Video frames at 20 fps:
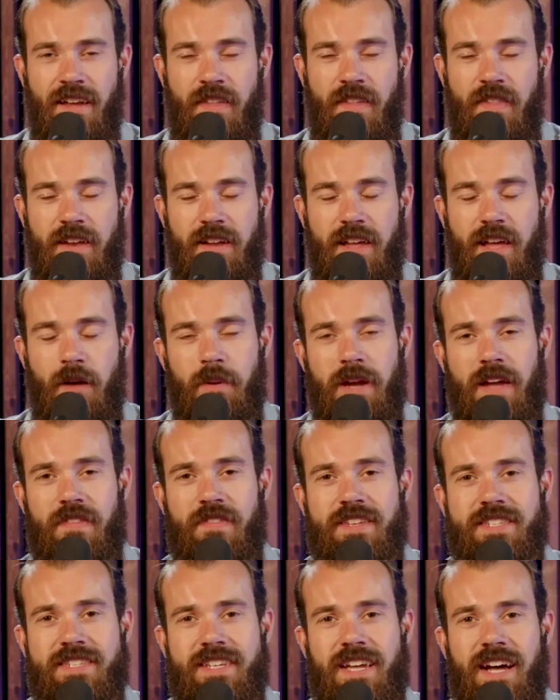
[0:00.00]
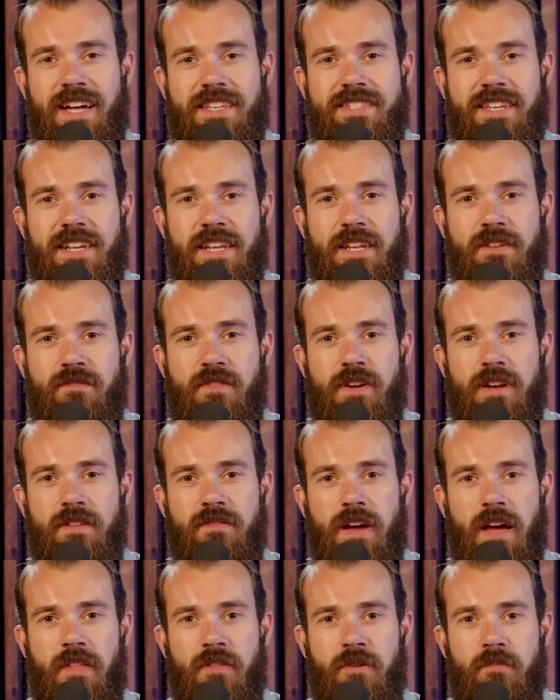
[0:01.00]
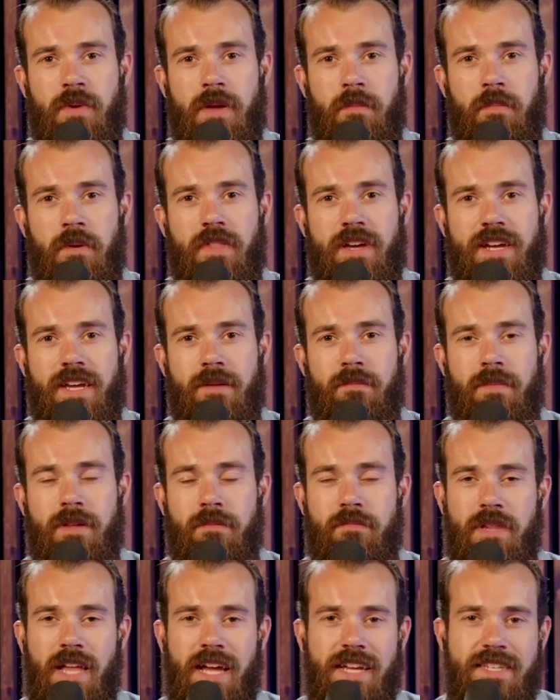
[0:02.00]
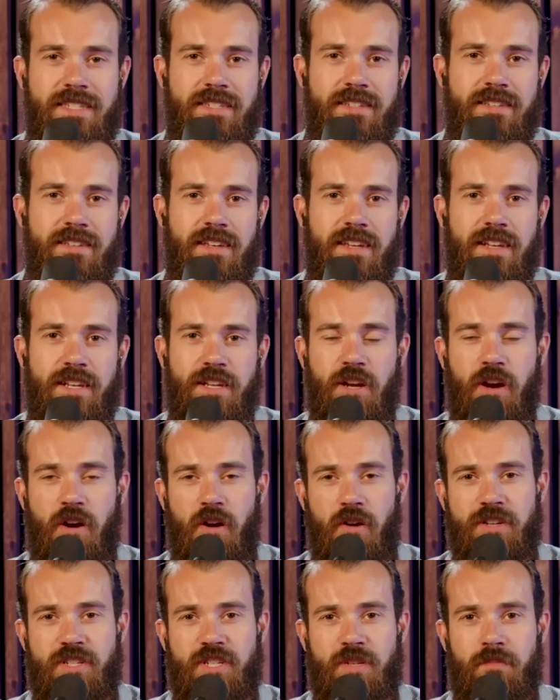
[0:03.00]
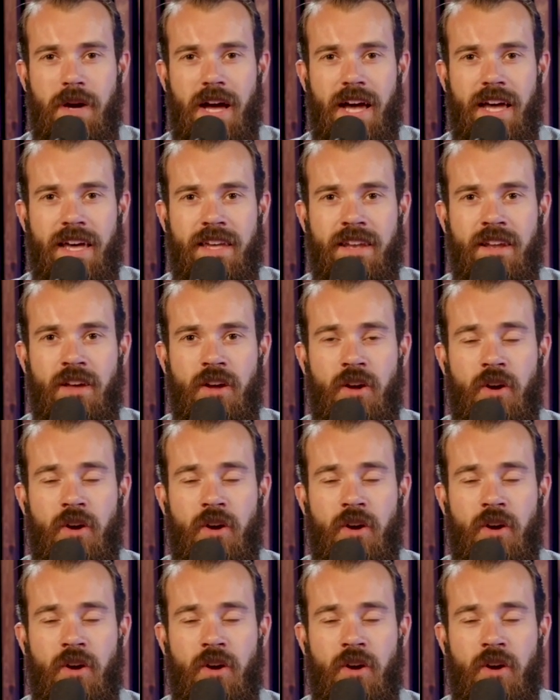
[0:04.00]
That'll help get this content in front of other people that can be blessed and encouraged by it.